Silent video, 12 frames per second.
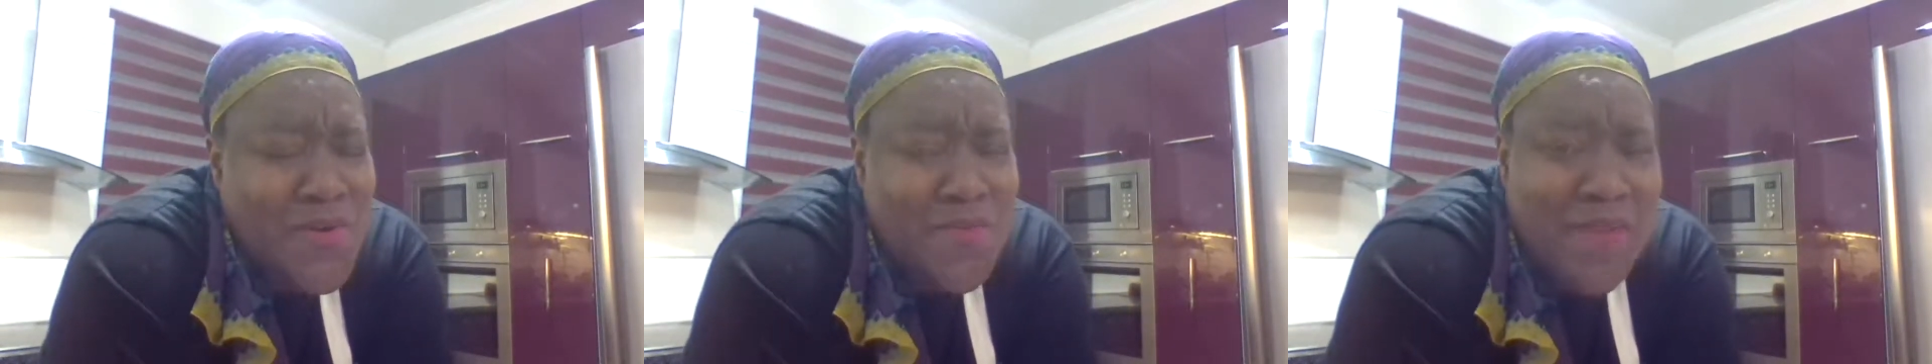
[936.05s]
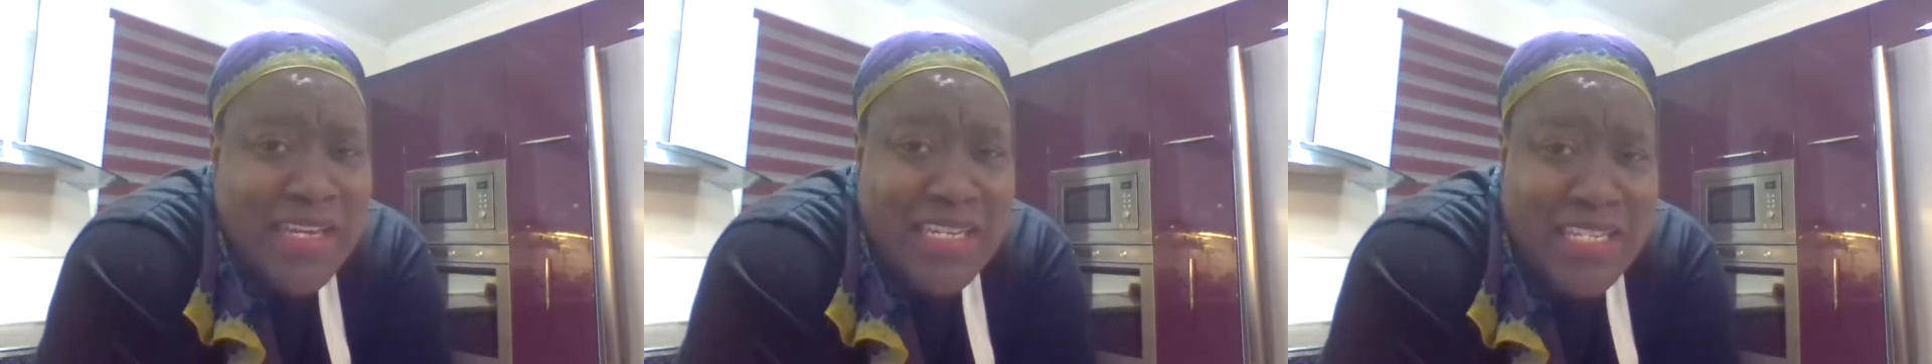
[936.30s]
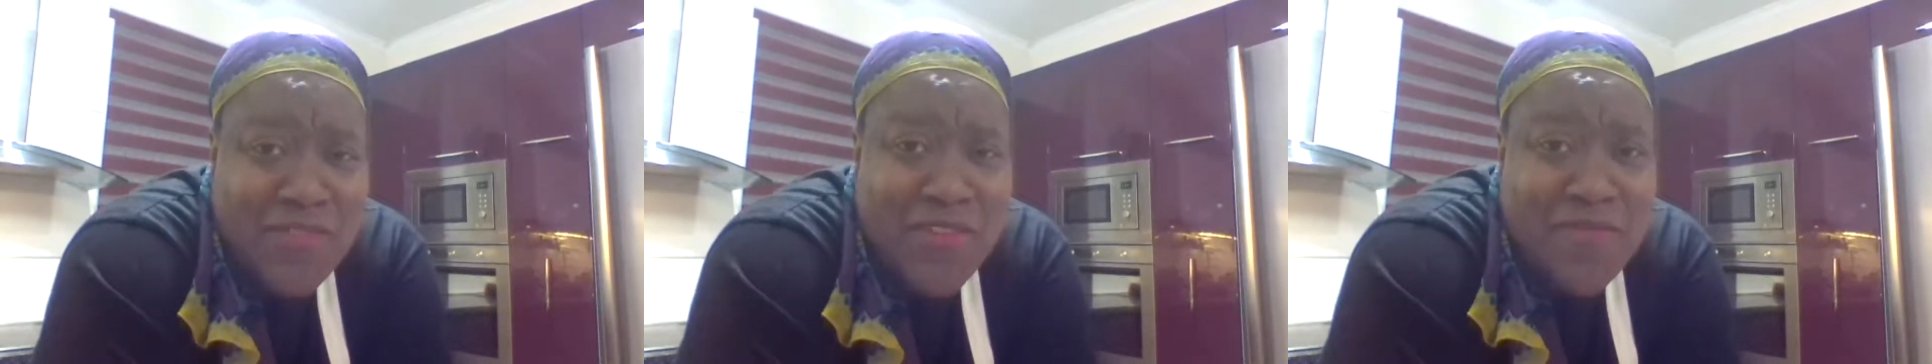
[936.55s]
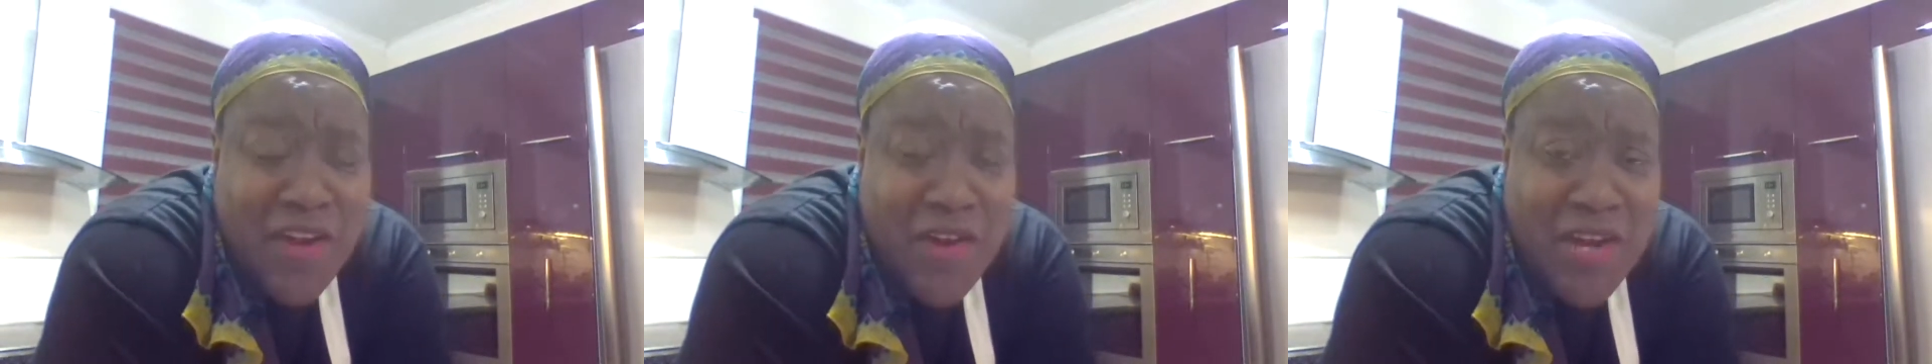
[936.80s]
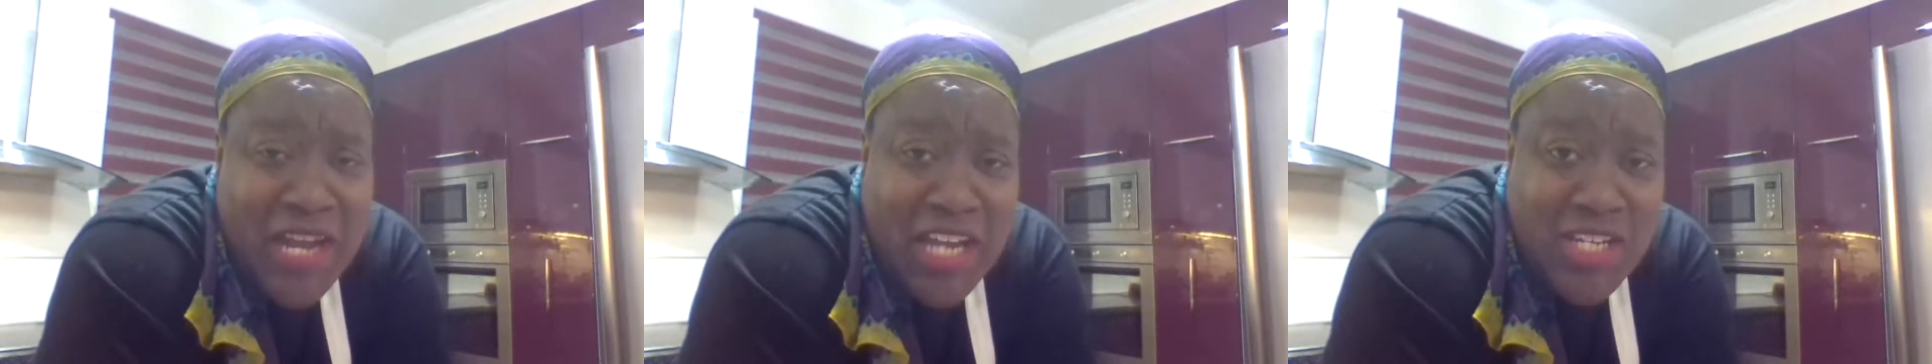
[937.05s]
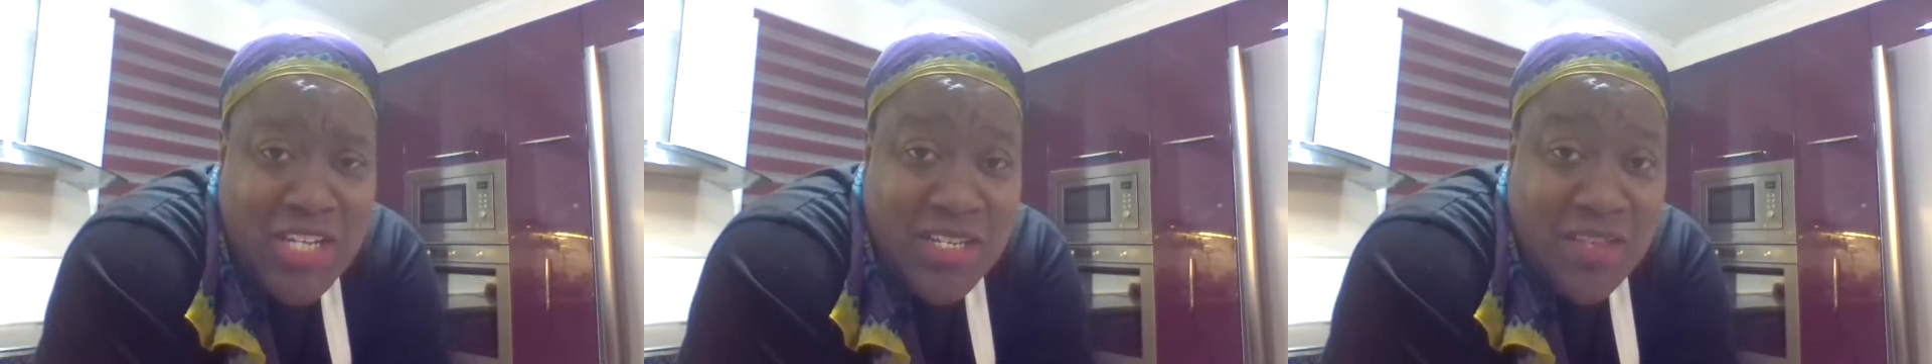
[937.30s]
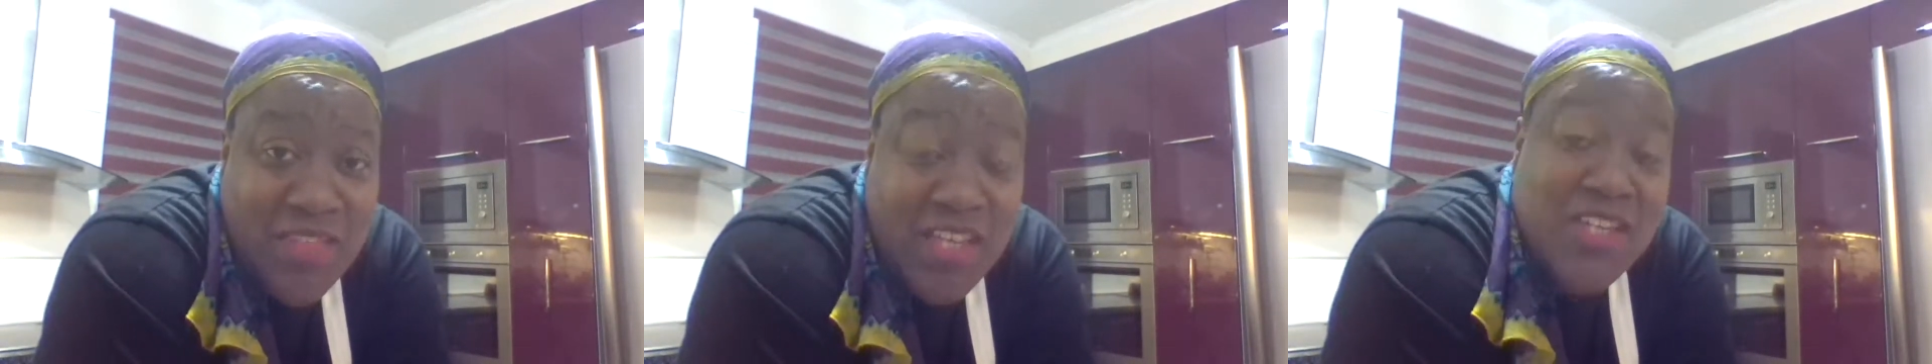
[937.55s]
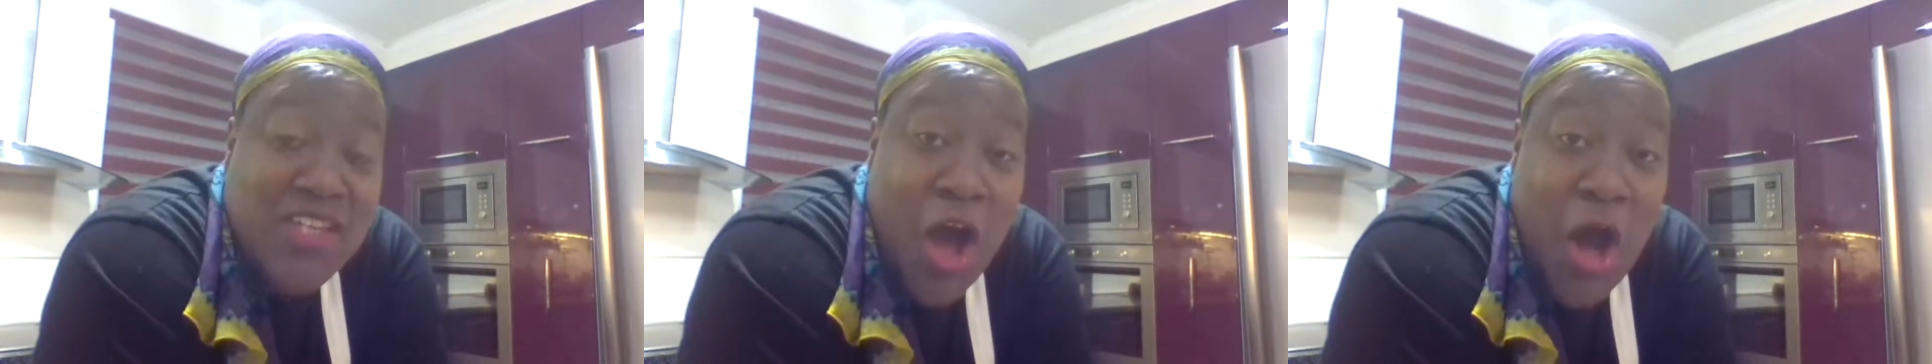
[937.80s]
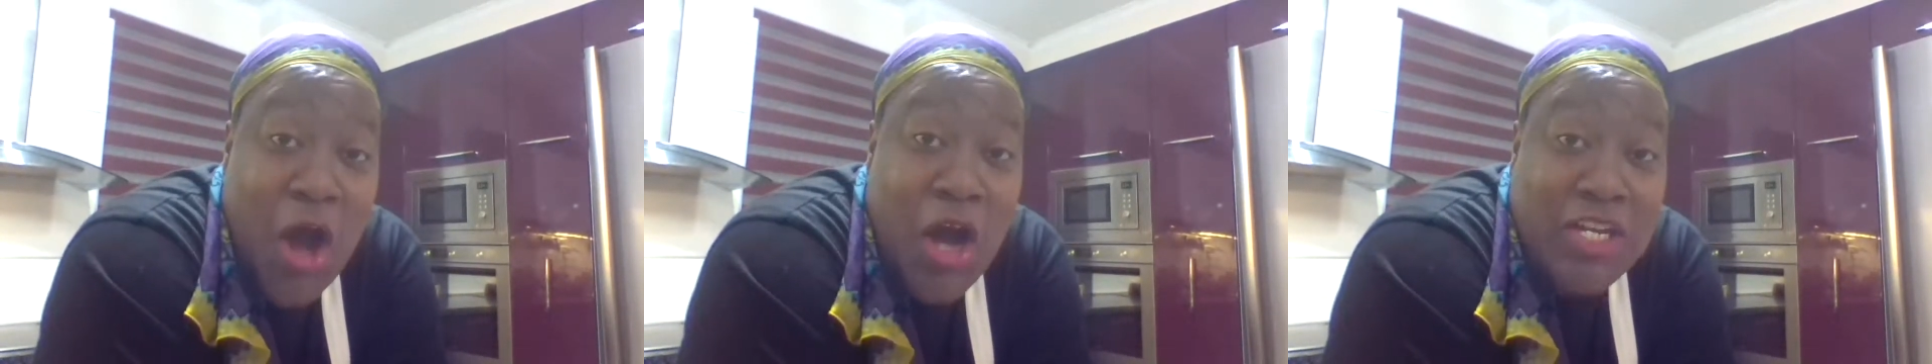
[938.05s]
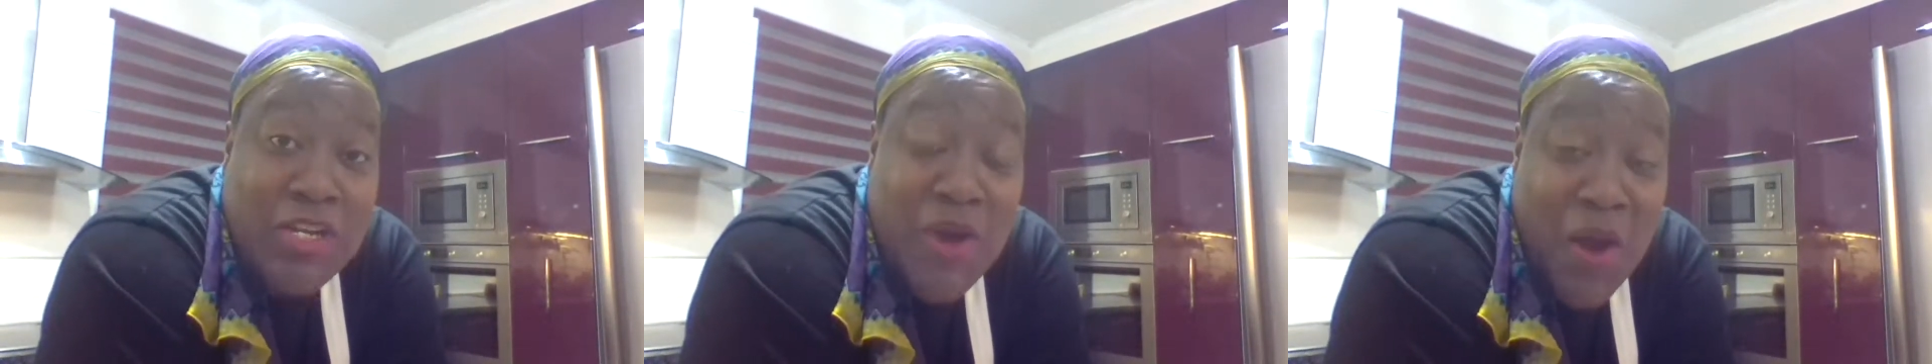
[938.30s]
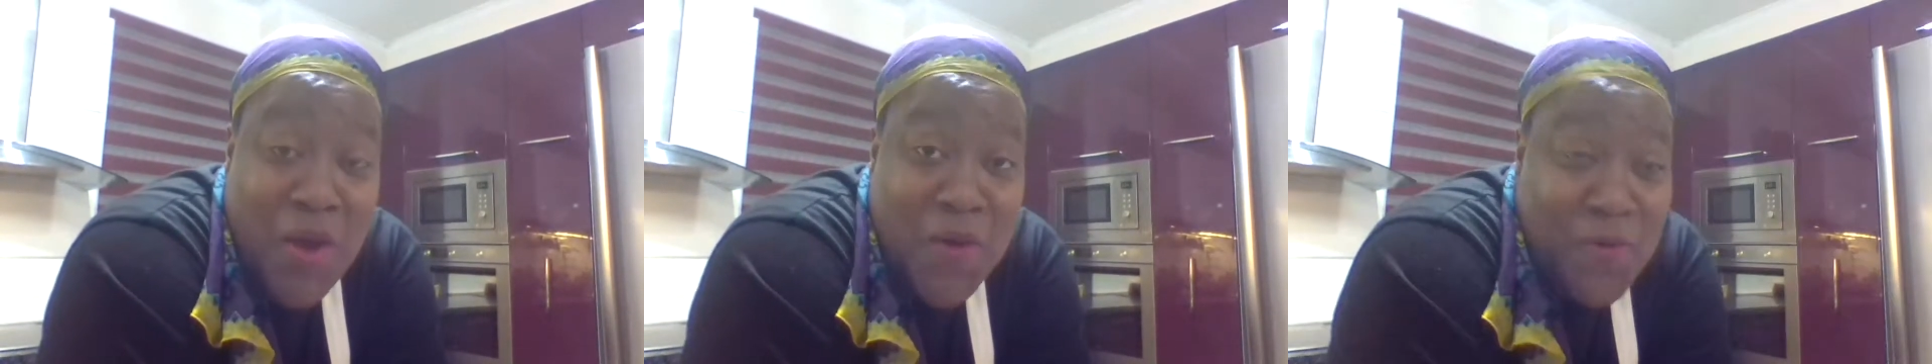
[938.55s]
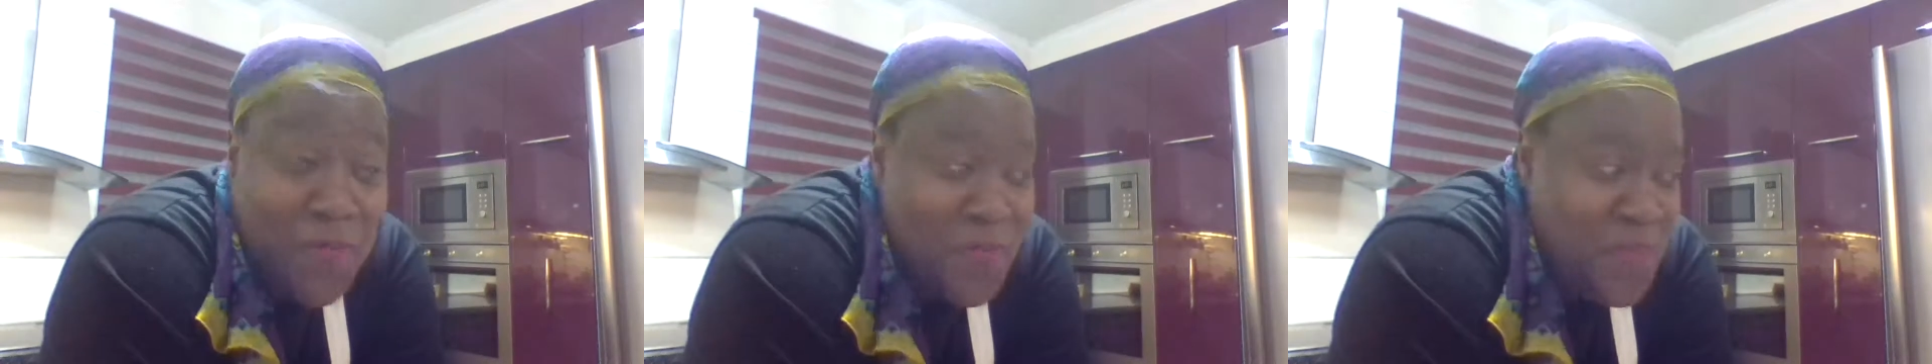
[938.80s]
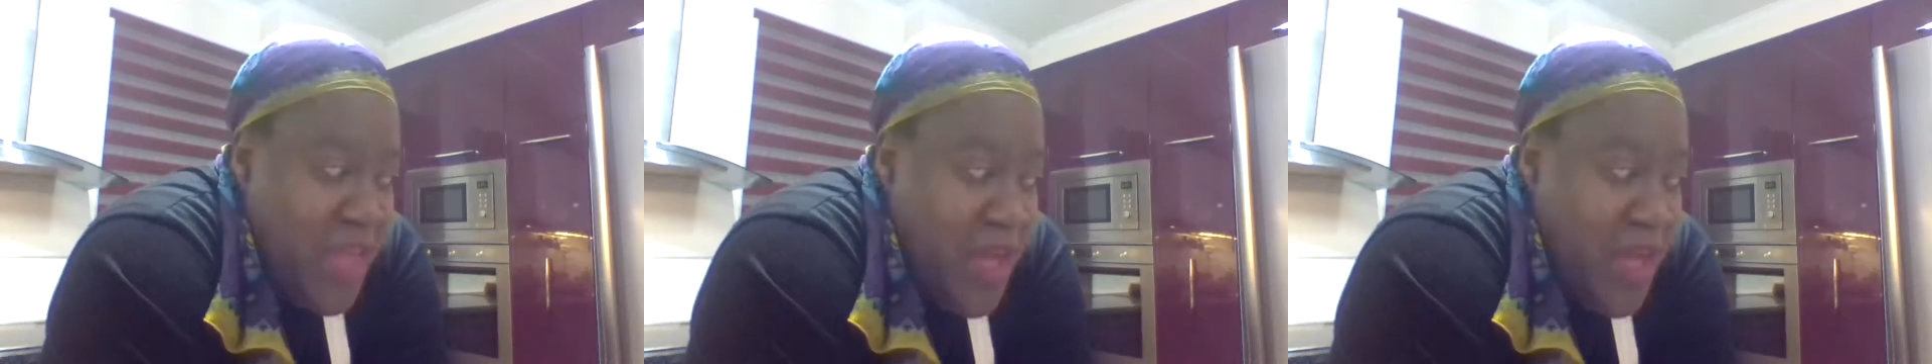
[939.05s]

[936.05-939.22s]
many different variations of this on your own.